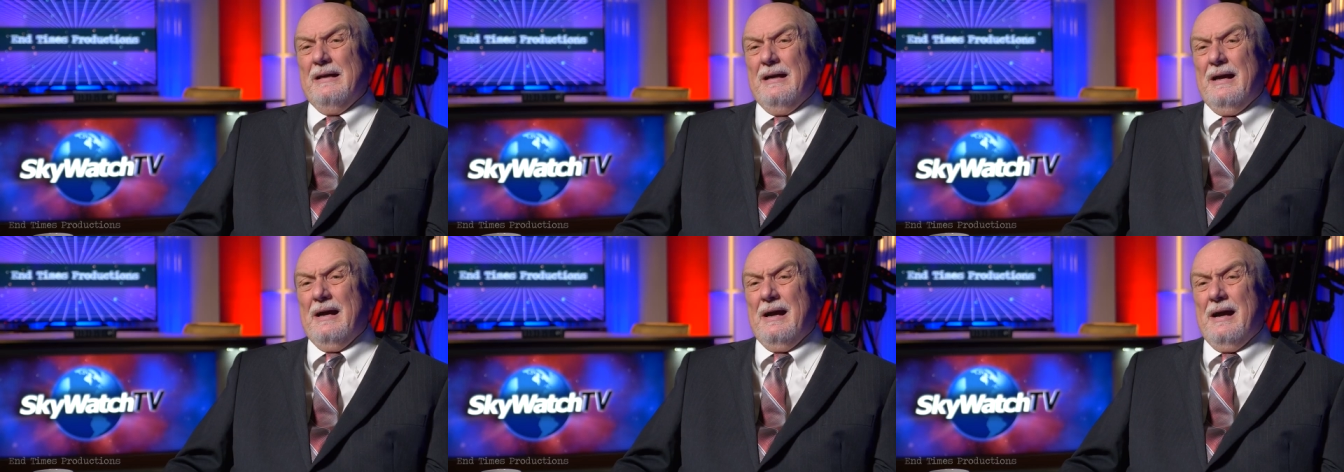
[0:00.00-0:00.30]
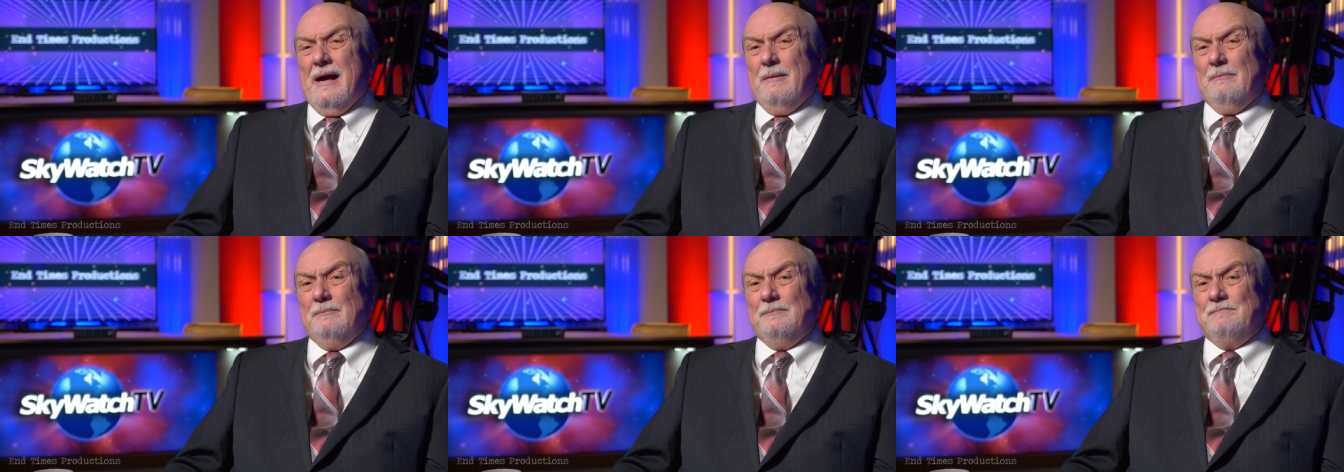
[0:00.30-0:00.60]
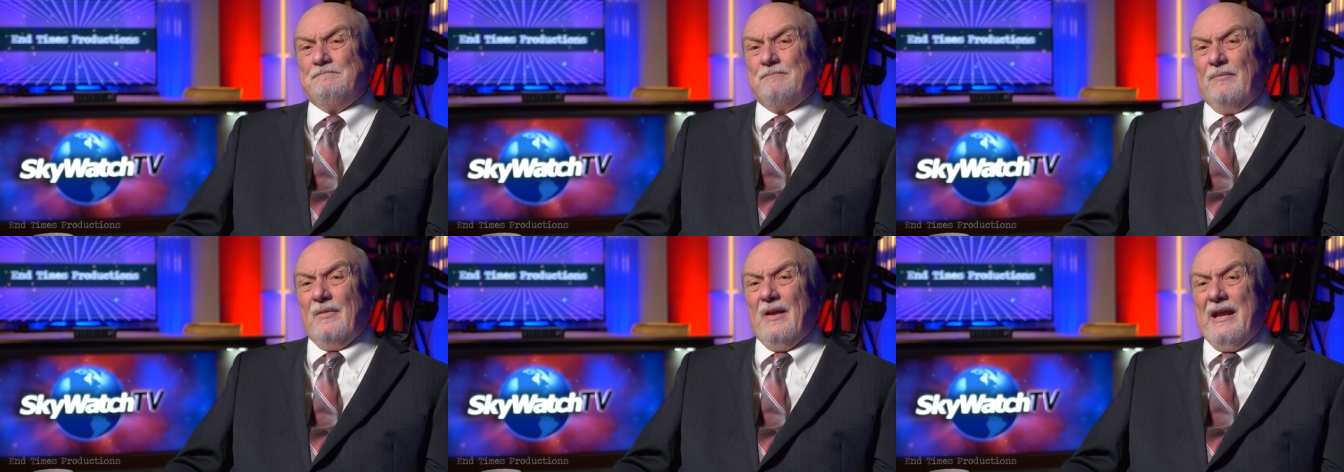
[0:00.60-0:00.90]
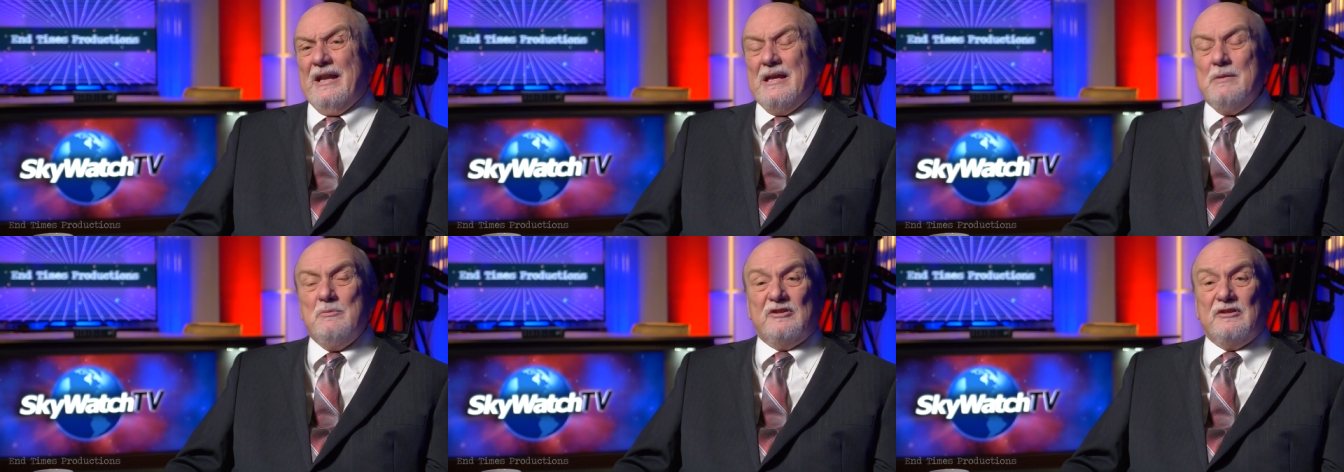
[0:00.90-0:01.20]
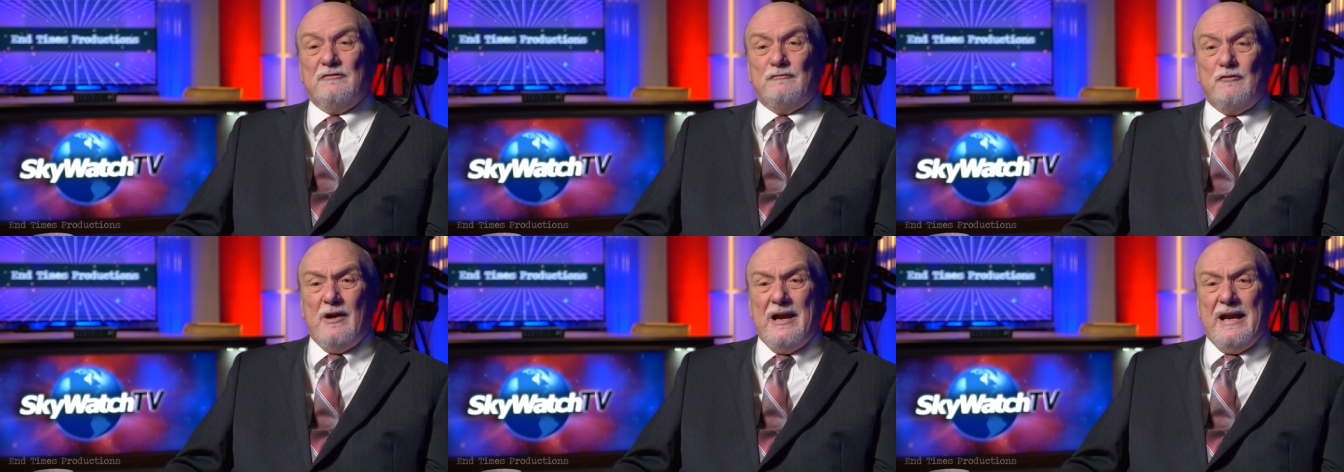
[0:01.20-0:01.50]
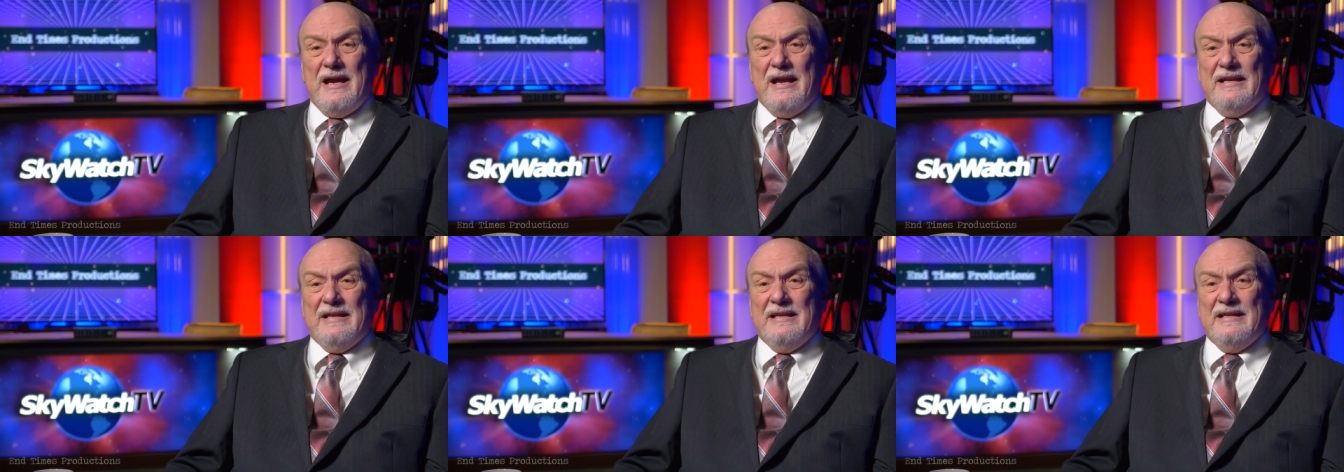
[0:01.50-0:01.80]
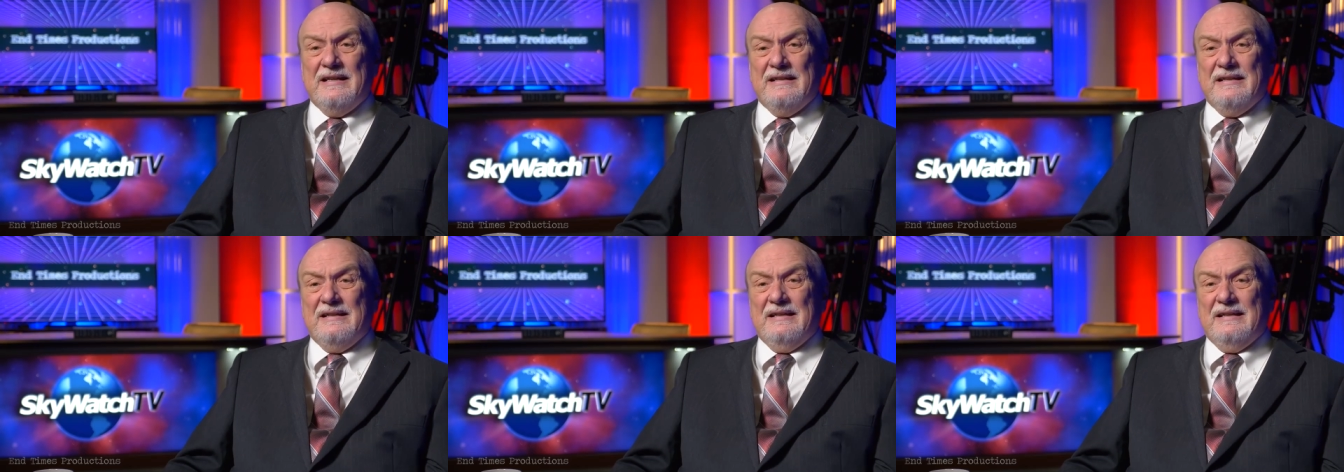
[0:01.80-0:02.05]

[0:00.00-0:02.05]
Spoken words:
And he was afraid.